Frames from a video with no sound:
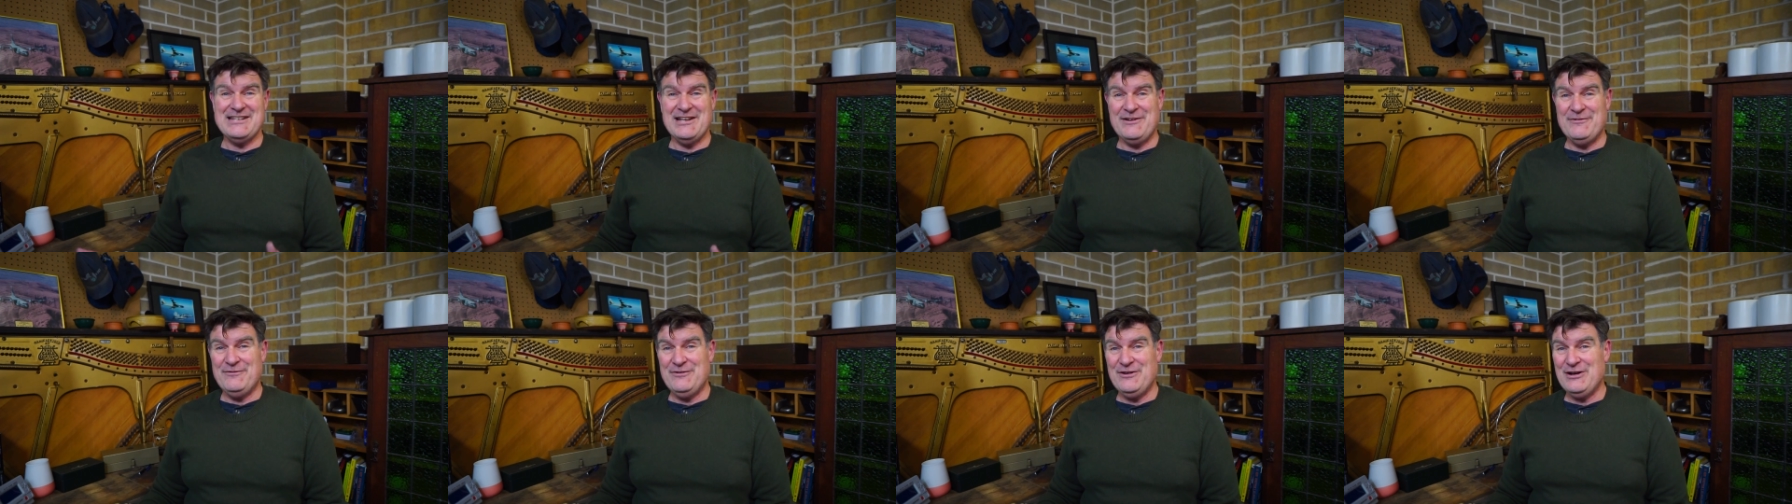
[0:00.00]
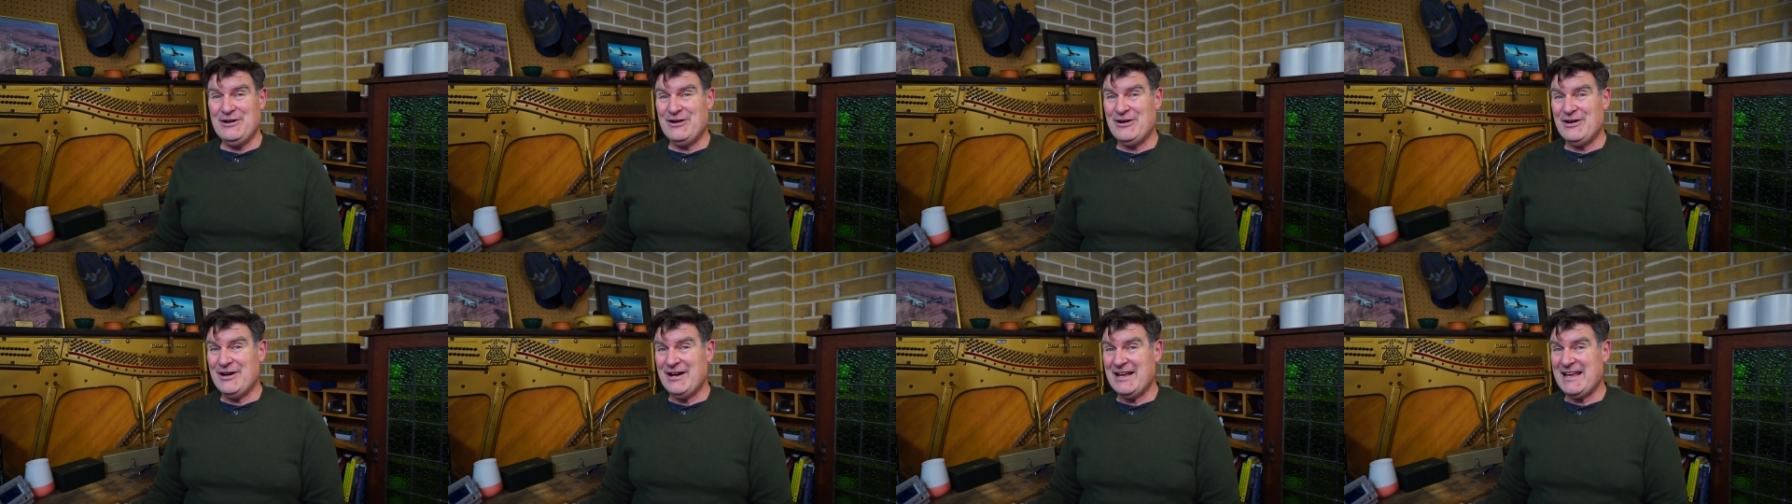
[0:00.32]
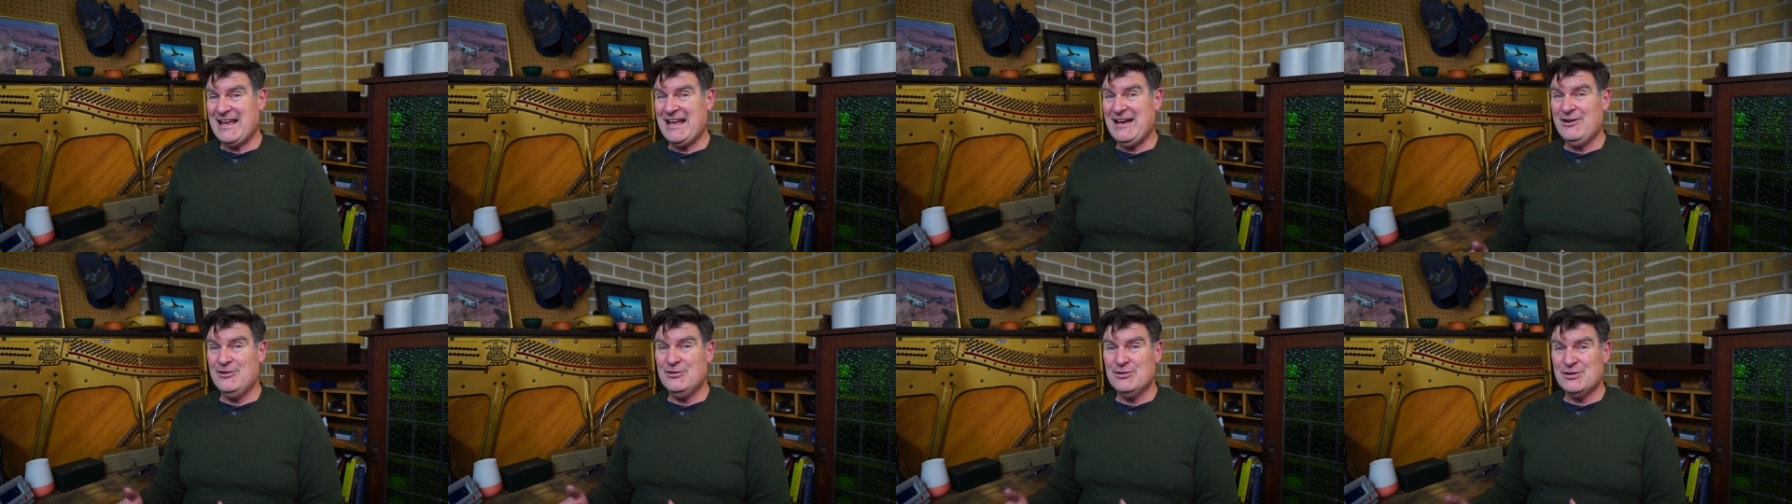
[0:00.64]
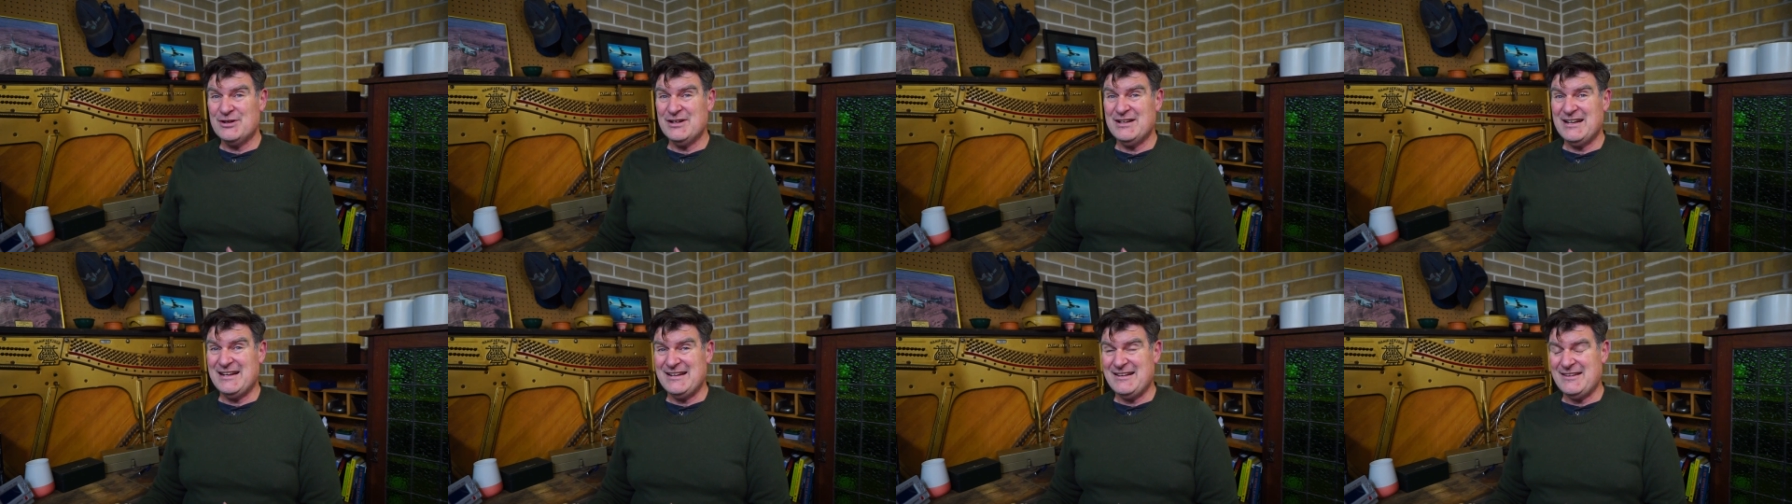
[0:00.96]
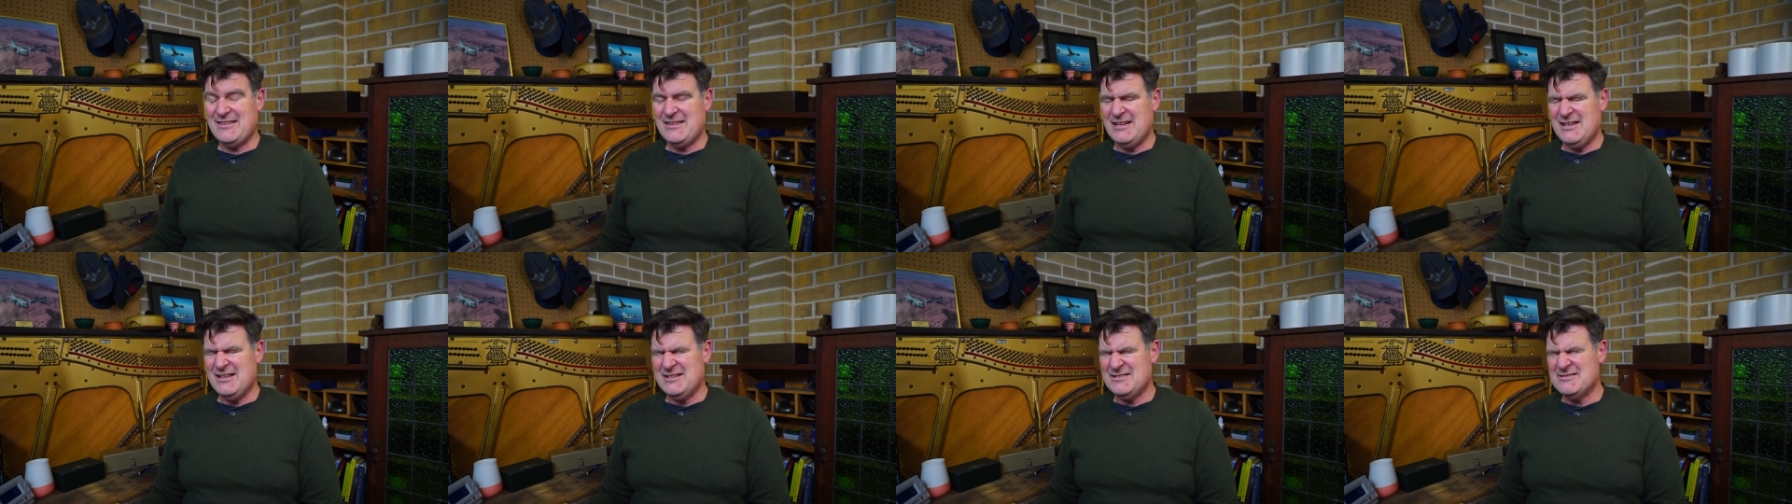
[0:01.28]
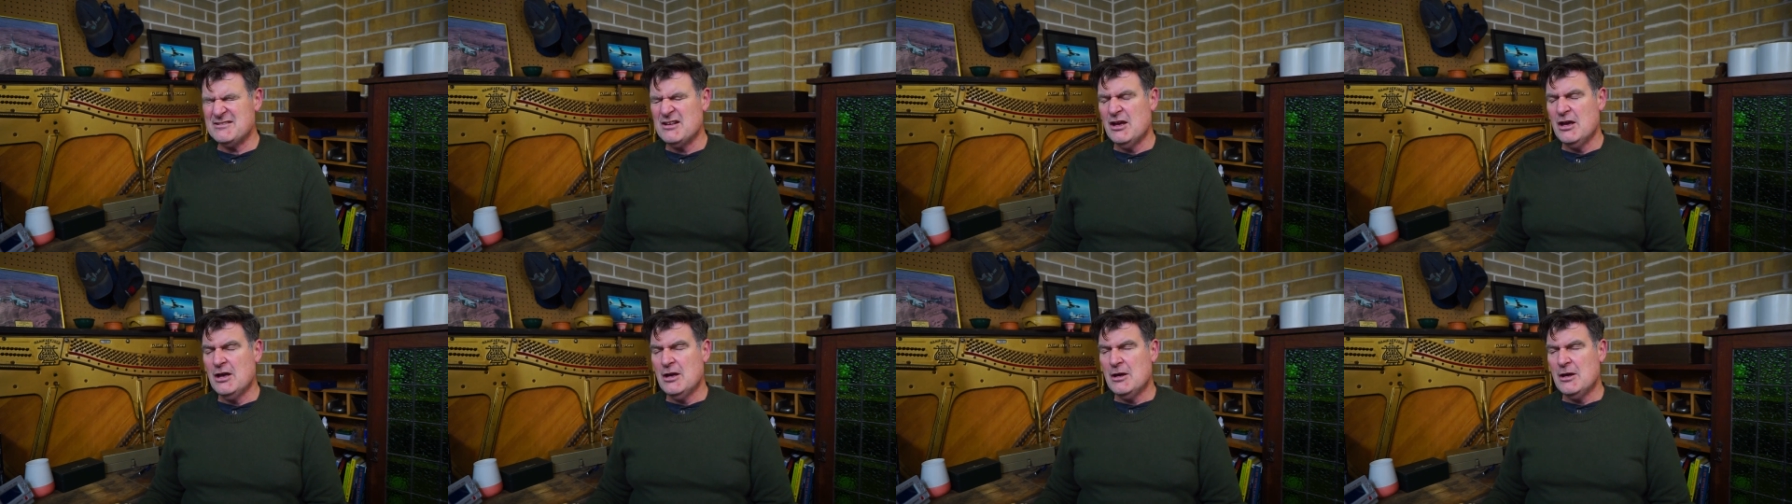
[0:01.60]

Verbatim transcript: if you like, and look at other things.